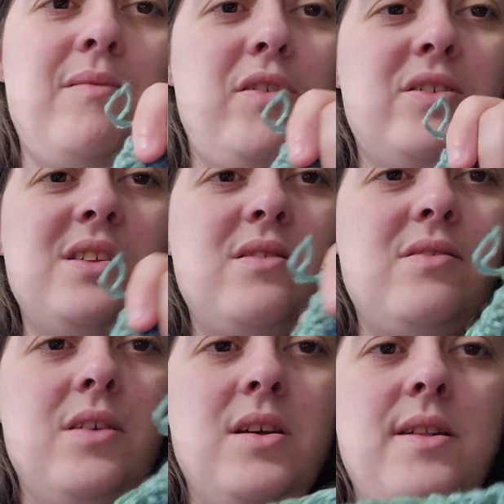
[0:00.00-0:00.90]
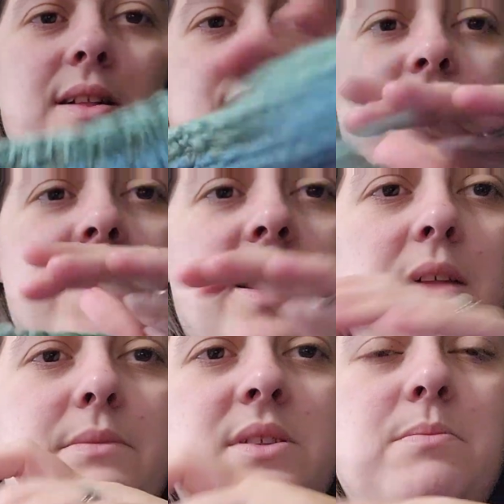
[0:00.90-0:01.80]
am using the
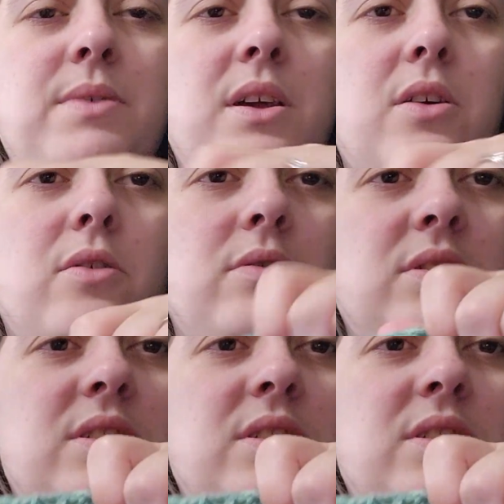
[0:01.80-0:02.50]
lemon peel